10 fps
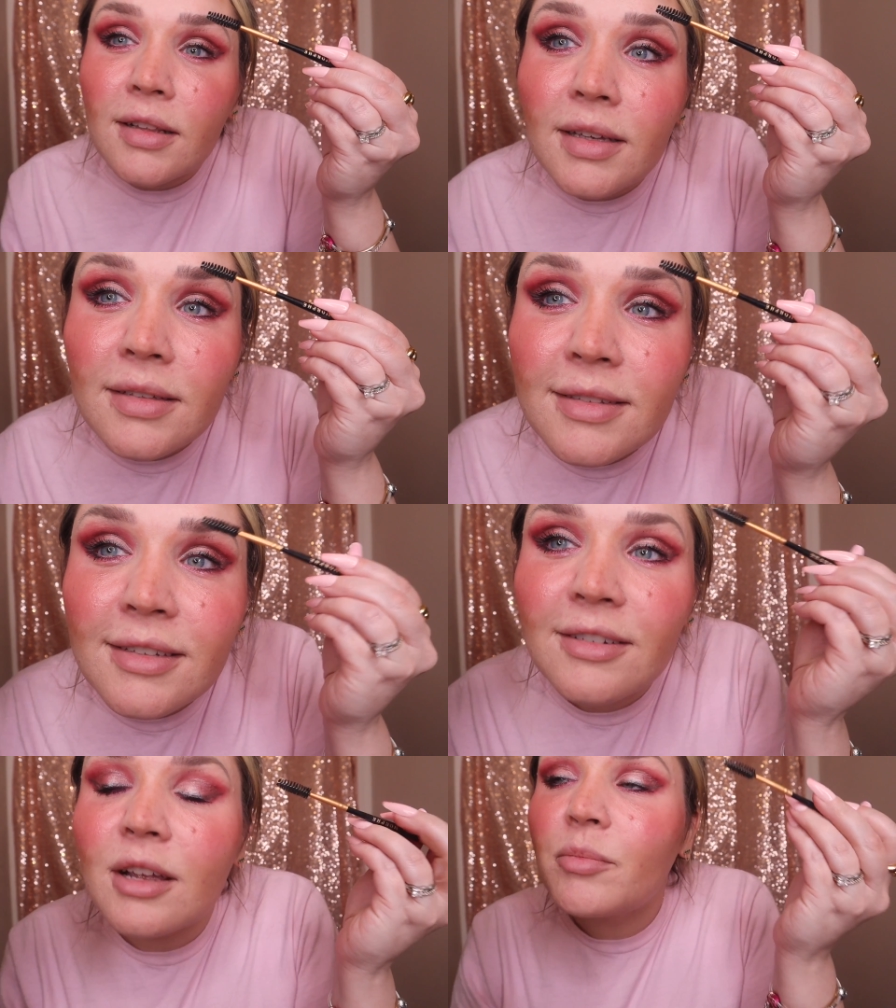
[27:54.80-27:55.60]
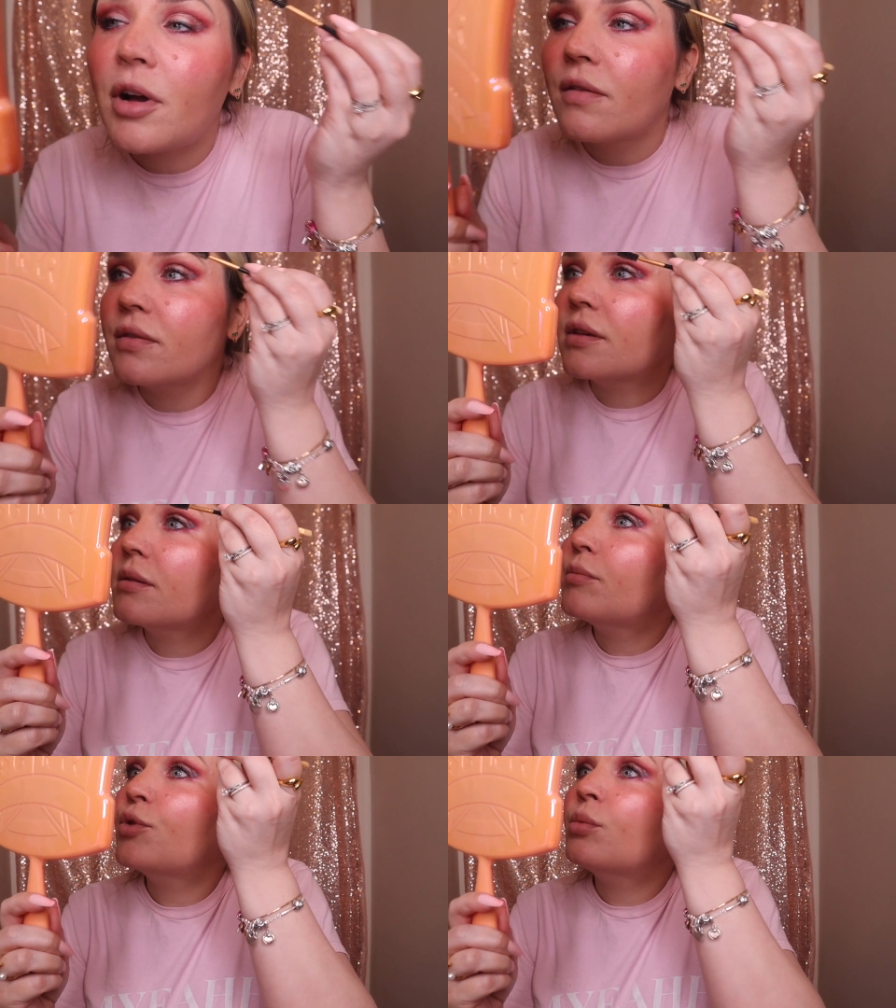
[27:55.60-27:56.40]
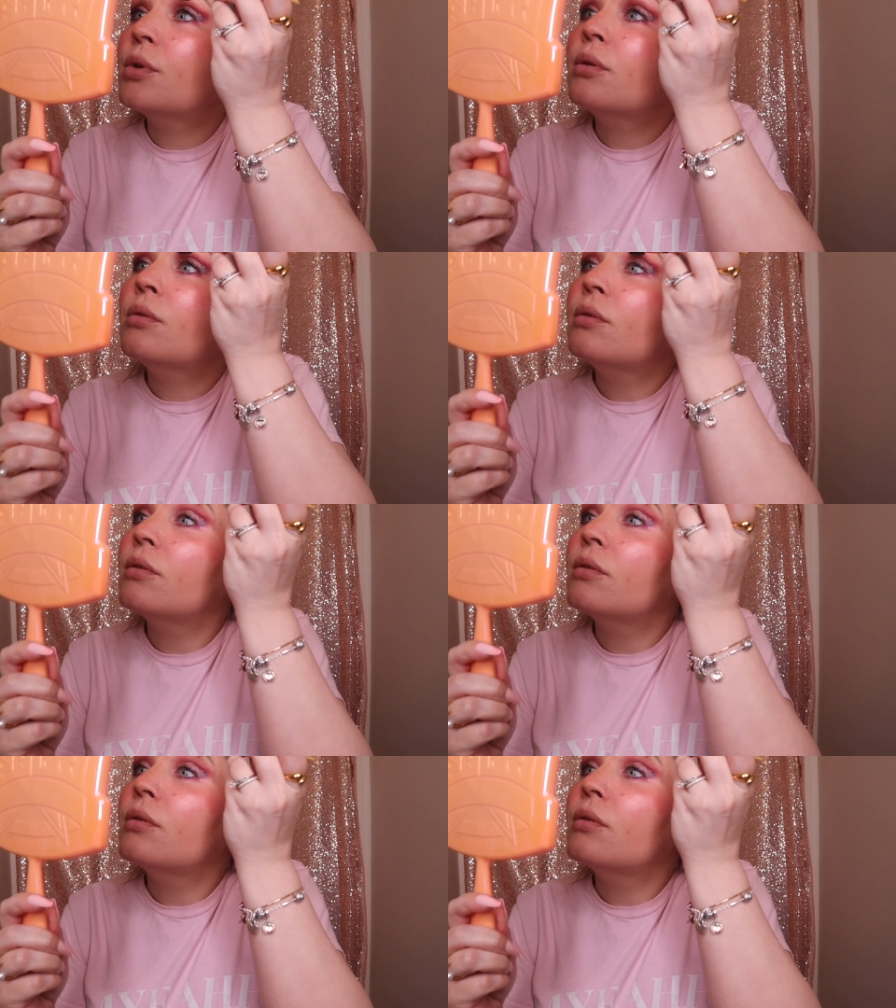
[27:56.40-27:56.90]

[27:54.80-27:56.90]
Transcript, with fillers: to like scrape off the boo-boo.